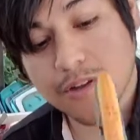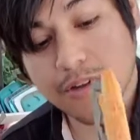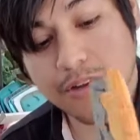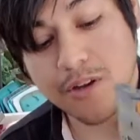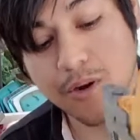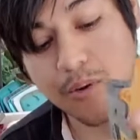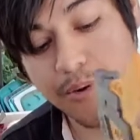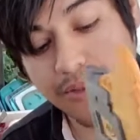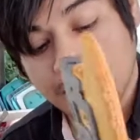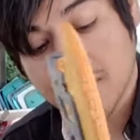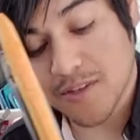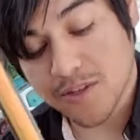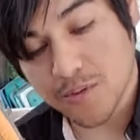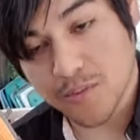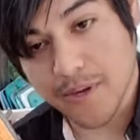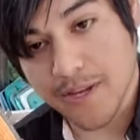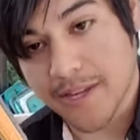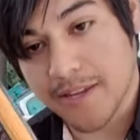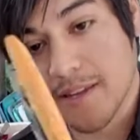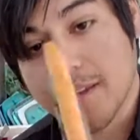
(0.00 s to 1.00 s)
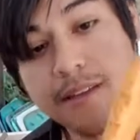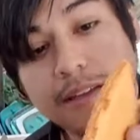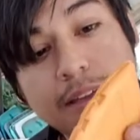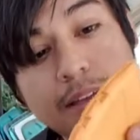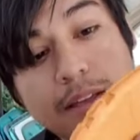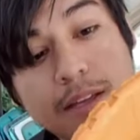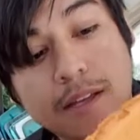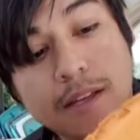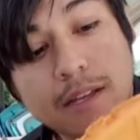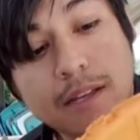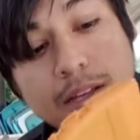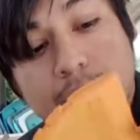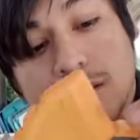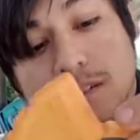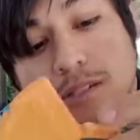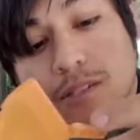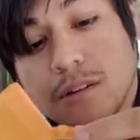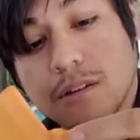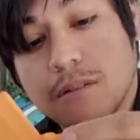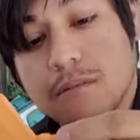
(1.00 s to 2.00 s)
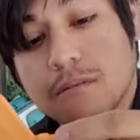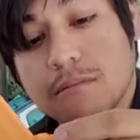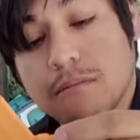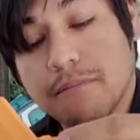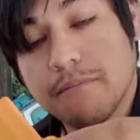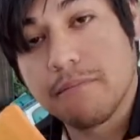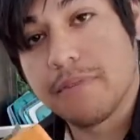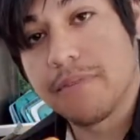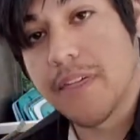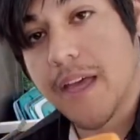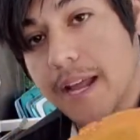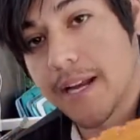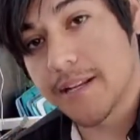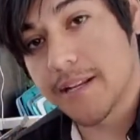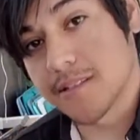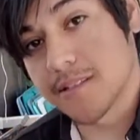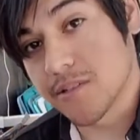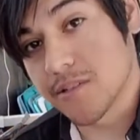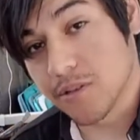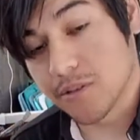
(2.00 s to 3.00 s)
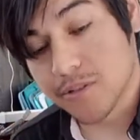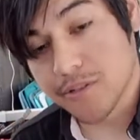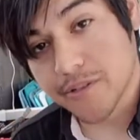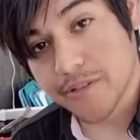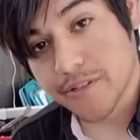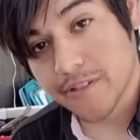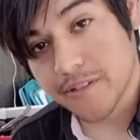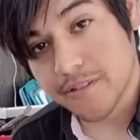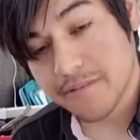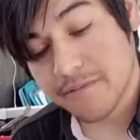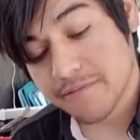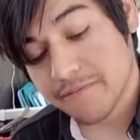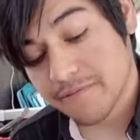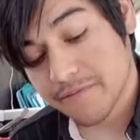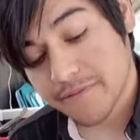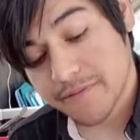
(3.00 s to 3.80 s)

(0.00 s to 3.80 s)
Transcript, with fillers: going this way. So that is an alternative.